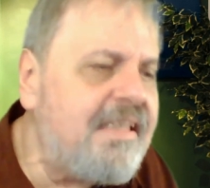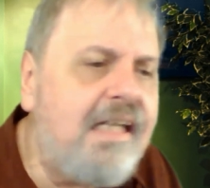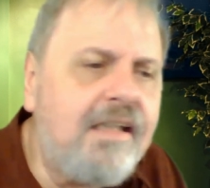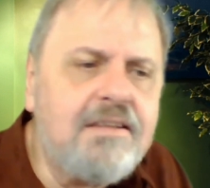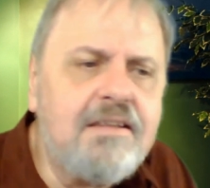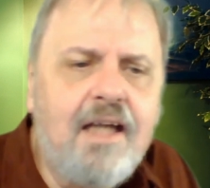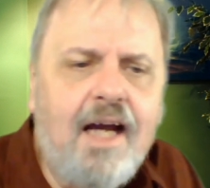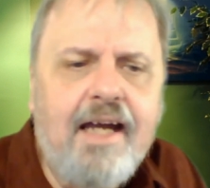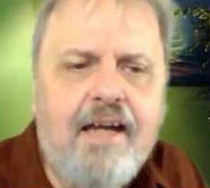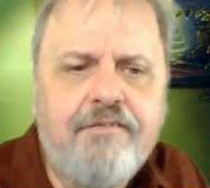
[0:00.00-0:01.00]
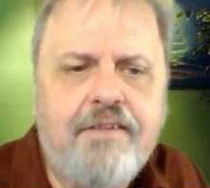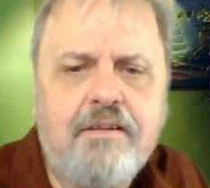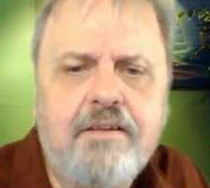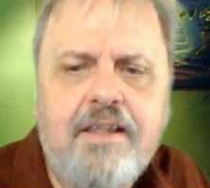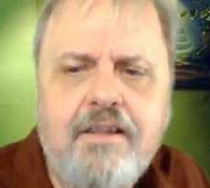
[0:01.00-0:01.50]
sikhs i have
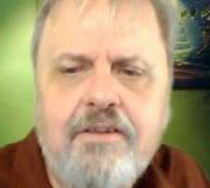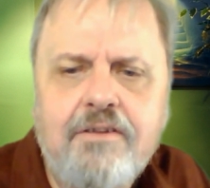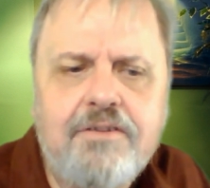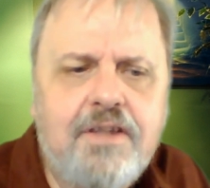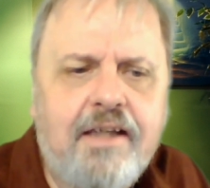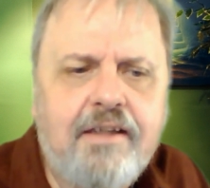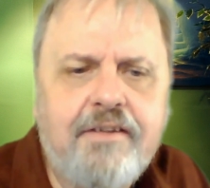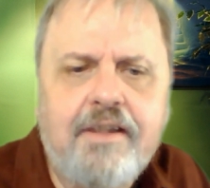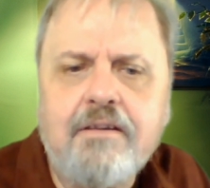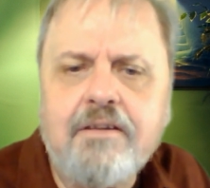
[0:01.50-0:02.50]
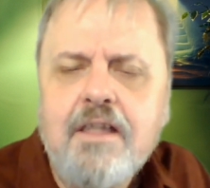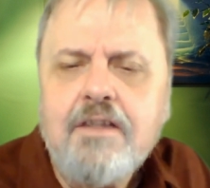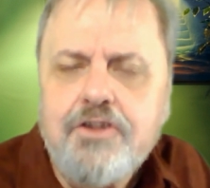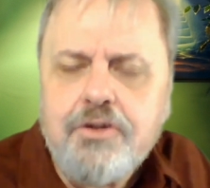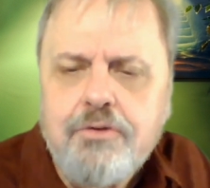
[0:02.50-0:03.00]
healed hindus i healed
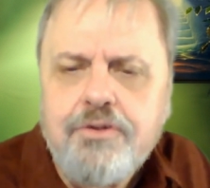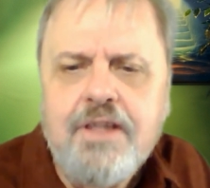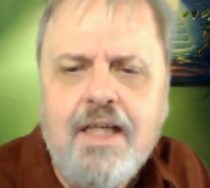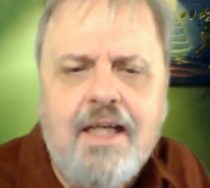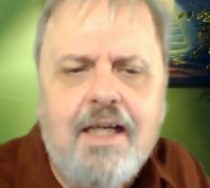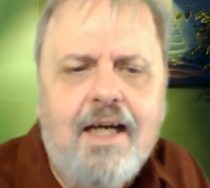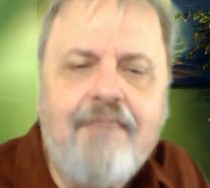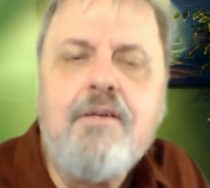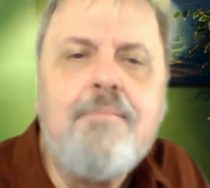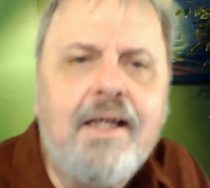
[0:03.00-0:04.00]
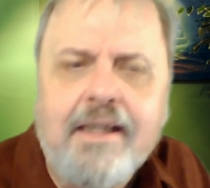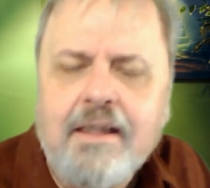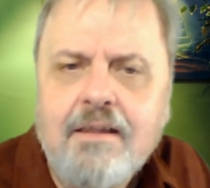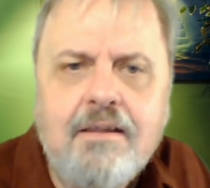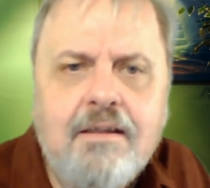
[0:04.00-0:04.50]
jews
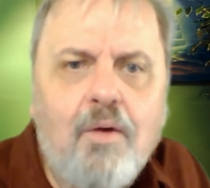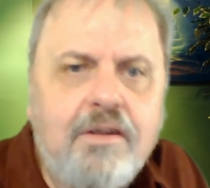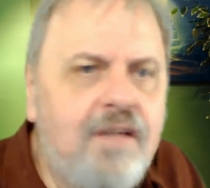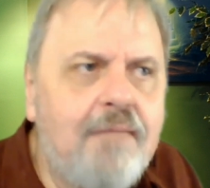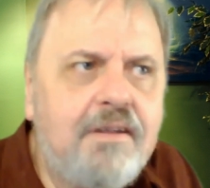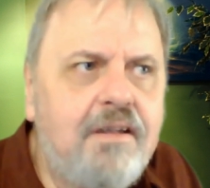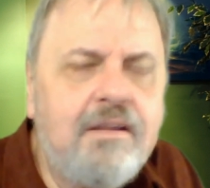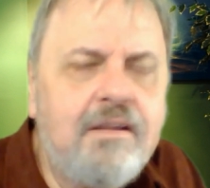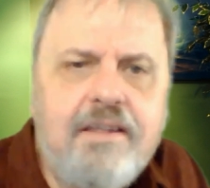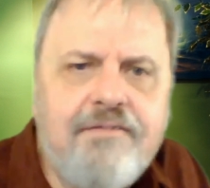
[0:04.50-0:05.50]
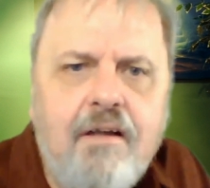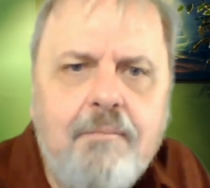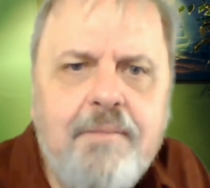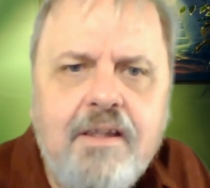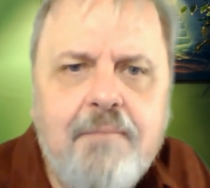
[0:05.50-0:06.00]
everybody at one time or another, they've
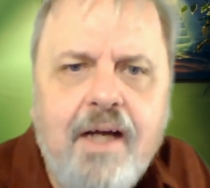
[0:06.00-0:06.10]
all